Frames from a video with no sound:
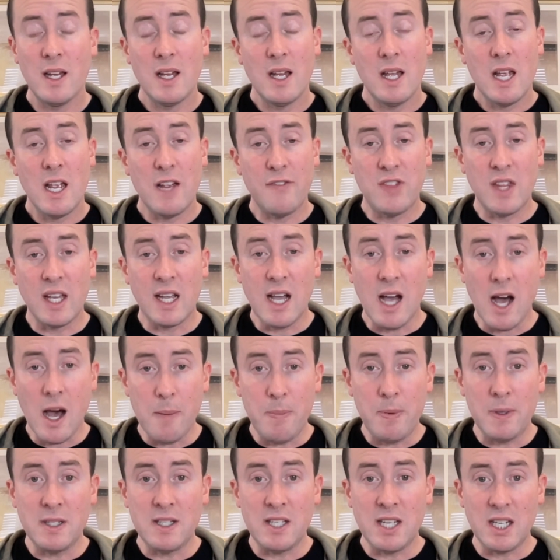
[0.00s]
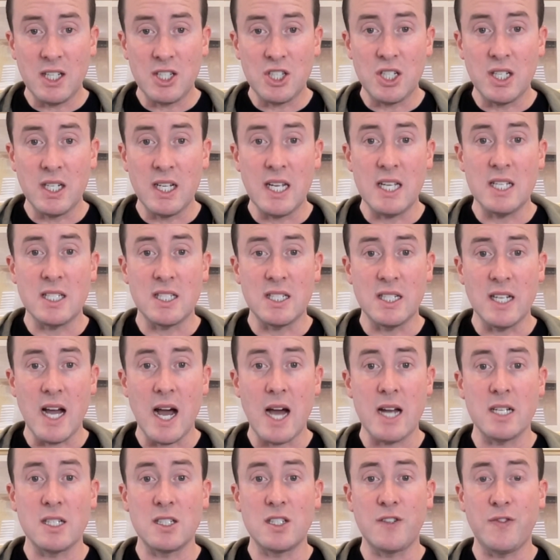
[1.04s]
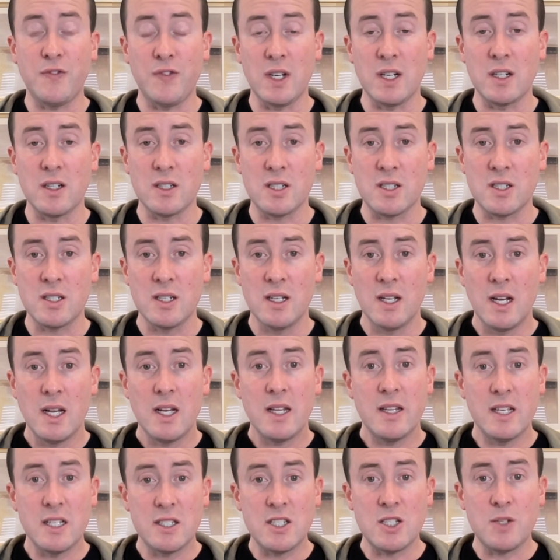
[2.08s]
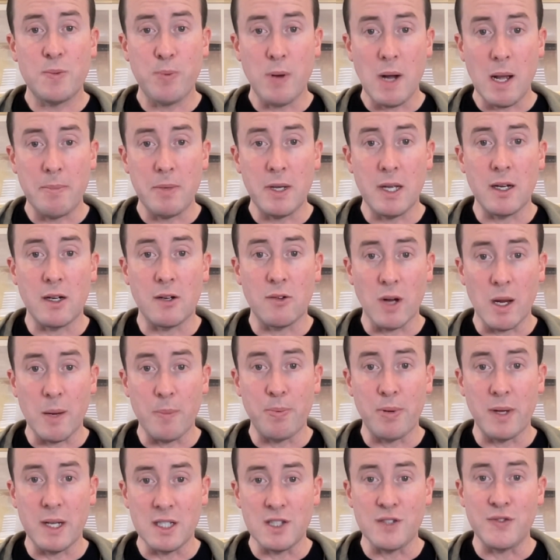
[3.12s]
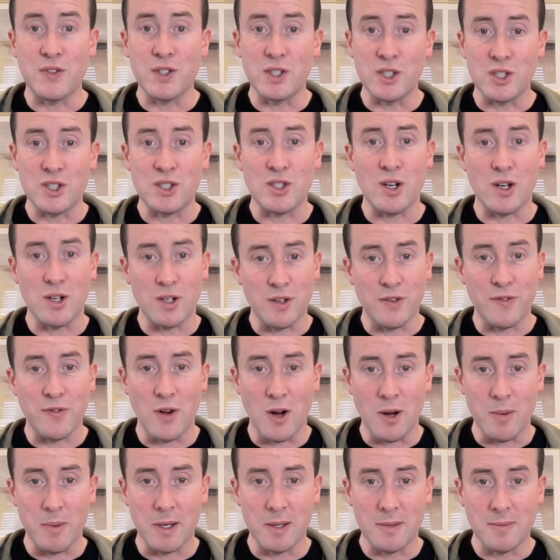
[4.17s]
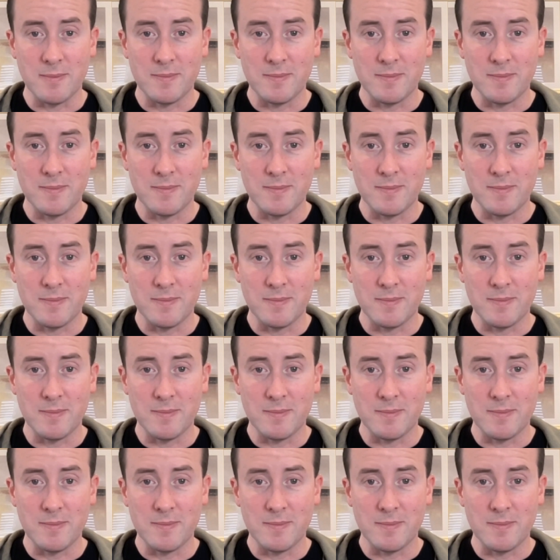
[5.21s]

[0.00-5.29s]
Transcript: If the competition is not as fierce, this is probably a great place for you to start your farming.